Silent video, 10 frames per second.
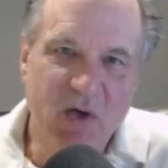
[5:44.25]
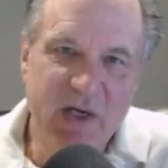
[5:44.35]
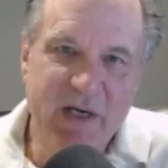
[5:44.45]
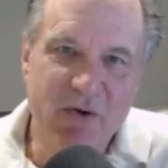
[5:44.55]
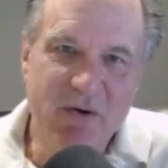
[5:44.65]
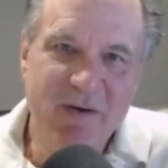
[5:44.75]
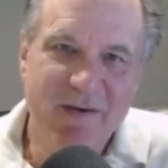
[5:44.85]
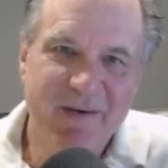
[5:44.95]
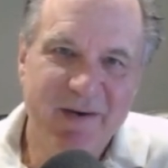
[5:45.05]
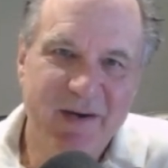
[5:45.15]
cleaner,
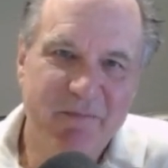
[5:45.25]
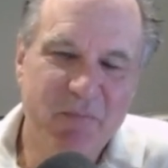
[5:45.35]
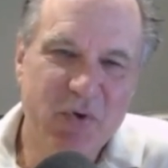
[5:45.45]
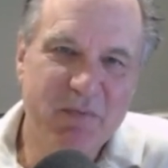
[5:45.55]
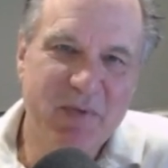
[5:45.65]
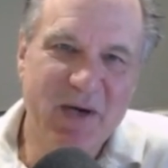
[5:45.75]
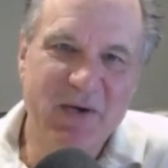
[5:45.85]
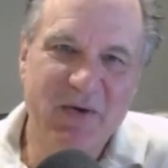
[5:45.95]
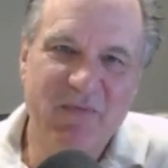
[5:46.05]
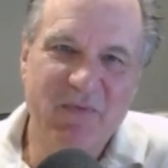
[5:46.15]
a
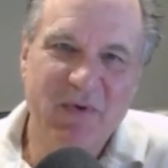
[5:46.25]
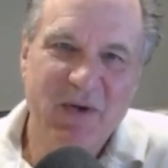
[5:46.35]
prospective